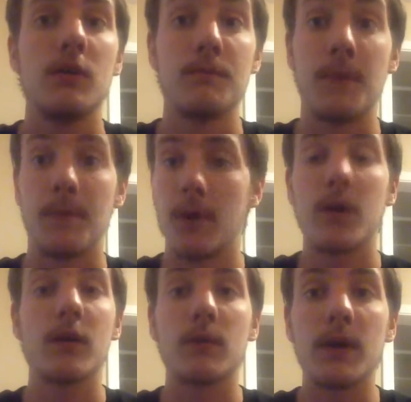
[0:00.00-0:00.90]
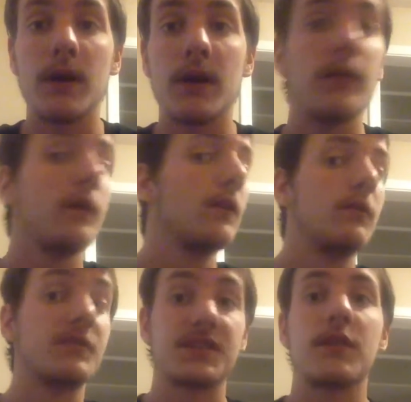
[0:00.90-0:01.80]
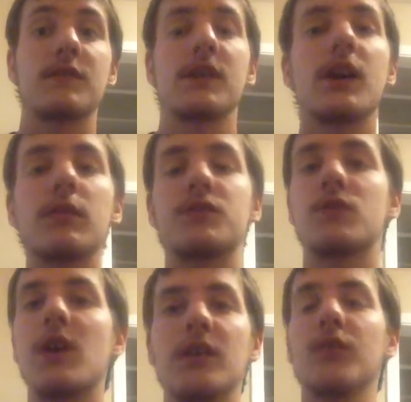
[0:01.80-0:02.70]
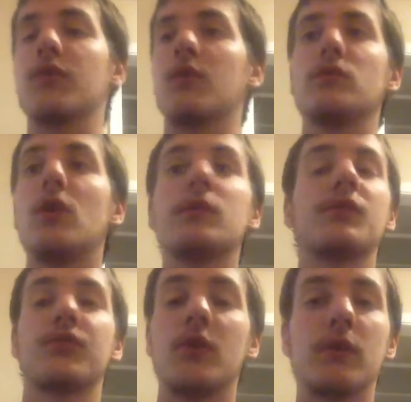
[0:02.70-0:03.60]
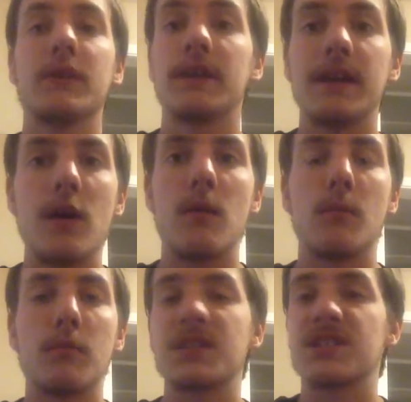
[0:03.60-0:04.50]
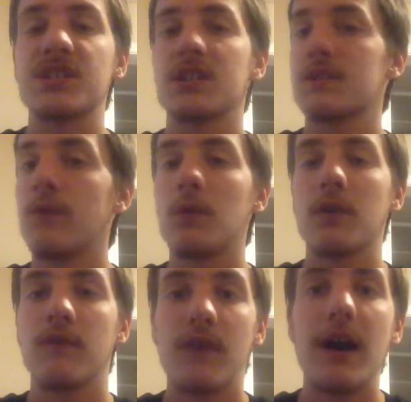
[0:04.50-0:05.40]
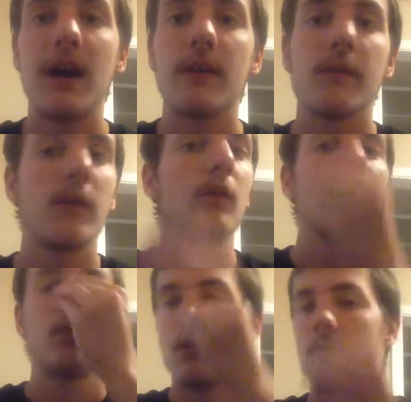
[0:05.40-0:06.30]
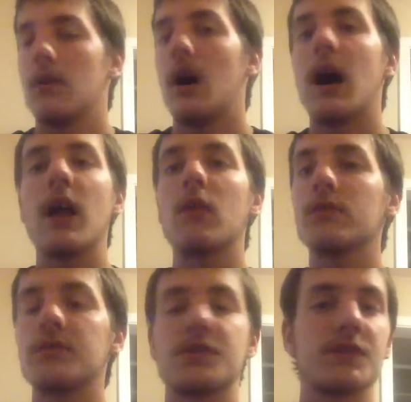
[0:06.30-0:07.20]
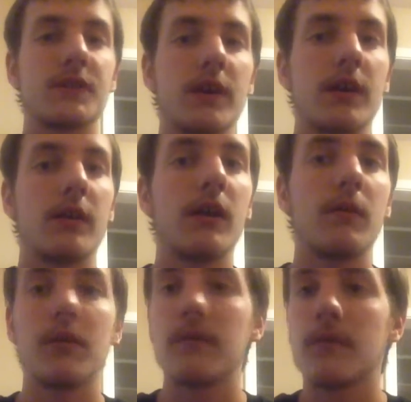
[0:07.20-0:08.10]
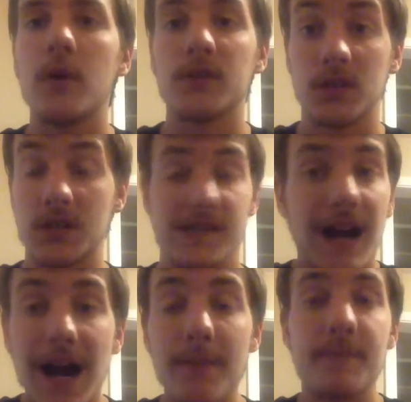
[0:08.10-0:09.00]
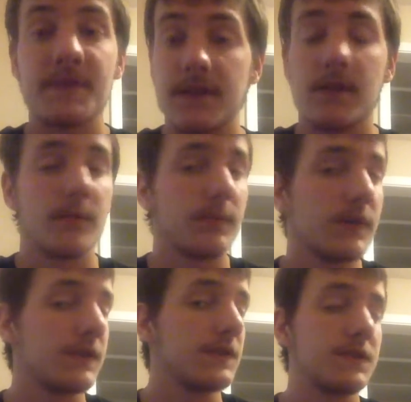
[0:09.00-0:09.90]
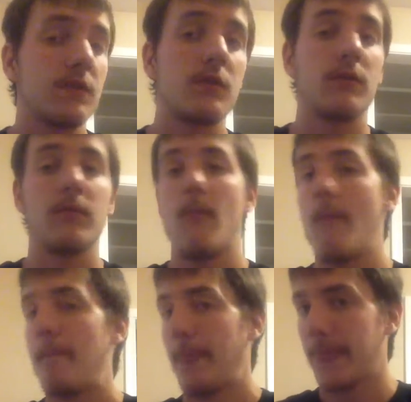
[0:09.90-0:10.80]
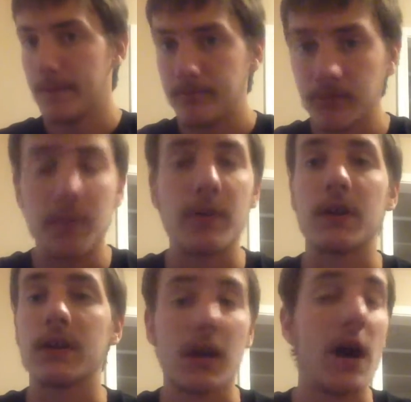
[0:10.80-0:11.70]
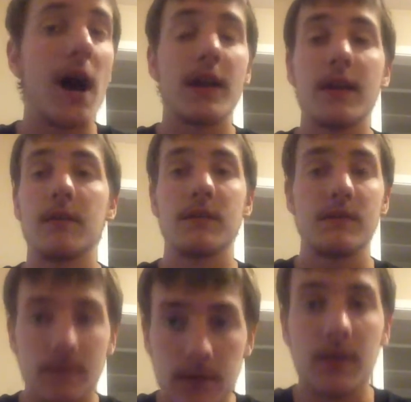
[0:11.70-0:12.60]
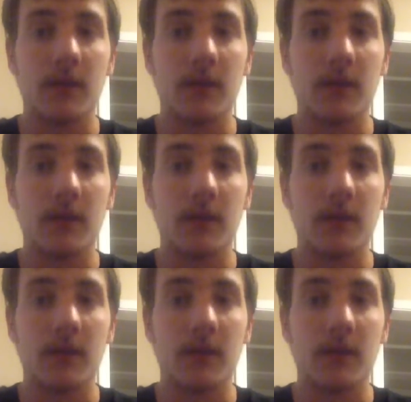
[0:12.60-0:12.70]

The Burning Red. The self-titled track. This is the longest song on the album, 6:45. I don't understand. I don't even know if they're gonna top this kind of depressing song. But God, yeah.